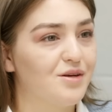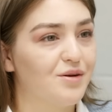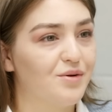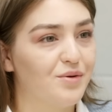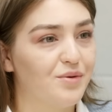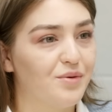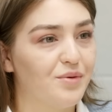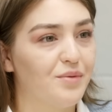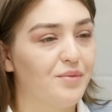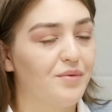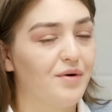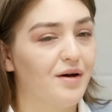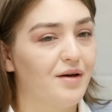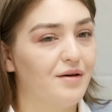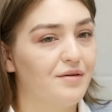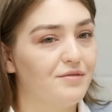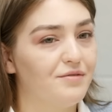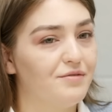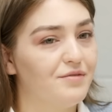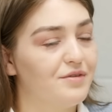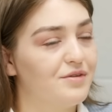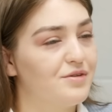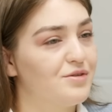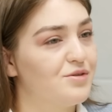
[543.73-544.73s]
I don't know why. I
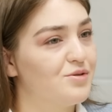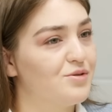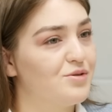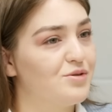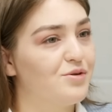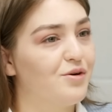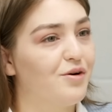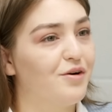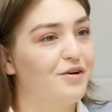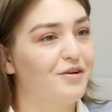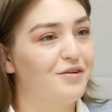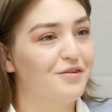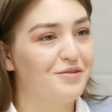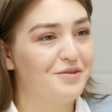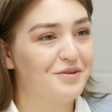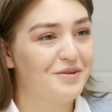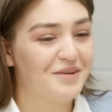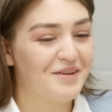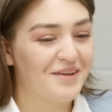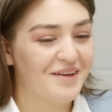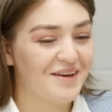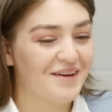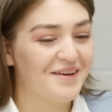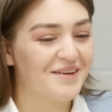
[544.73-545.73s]
feel so sorry
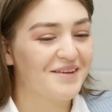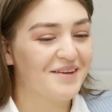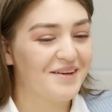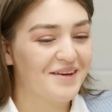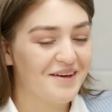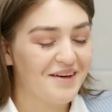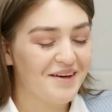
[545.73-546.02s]
for that.